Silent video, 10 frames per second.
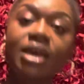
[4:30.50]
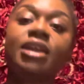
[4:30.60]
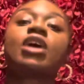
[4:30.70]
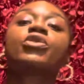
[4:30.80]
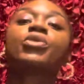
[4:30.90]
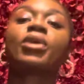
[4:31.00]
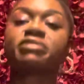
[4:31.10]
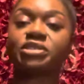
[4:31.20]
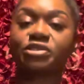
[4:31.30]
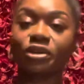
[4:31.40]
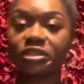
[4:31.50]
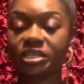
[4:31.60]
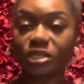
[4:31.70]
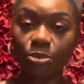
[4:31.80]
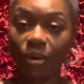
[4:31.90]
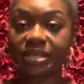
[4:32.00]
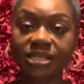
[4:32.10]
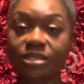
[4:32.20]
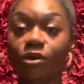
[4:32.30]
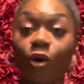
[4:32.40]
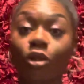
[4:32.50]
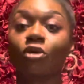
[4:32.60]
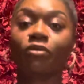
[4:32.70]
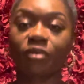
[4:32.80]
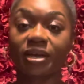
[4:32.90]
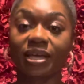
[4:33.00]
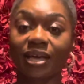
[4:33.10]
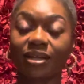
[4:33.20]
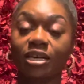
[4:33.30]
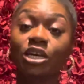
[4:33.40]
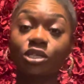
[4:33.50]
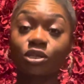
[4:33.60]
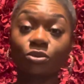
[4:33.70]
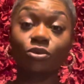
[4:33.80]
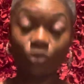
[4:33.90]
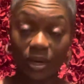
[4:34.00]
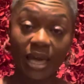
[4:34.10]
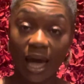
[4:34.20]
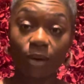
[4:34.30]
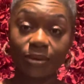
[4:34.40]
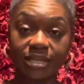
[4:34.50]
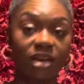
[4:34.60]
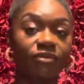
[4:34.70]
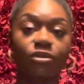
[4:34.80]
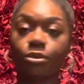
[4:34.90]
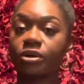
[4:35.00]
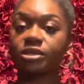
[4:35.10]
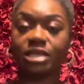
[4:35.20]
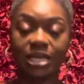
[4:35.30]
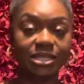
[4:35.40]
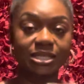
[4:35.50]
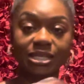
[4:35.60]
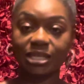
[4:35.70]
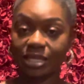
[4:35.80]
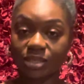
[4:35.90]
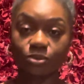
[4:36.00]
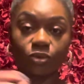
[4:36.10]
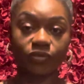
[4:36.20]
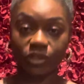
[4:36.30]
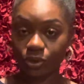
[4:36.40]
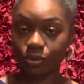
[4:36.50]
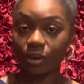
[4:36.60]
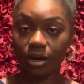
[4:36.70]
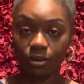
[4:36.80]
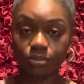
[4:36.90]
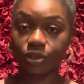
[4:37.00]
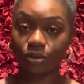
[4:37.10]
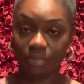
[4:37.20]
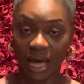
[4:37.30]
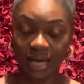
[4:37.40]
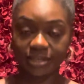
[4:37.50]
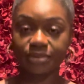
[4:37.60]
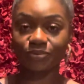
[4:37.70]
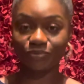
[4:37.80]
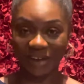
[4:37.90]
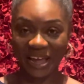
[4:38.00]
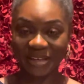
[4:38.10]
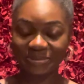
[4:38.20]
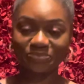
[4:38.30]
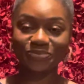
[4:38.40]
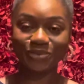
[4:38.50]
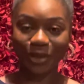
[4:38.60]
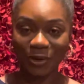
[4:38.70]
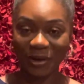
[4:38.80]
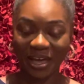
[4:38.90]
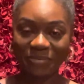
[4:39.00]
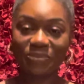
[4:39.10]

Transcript: now you have to start this process all over again. So 3 hours afterwards, the insulin is moving throughout your body, right? Okay.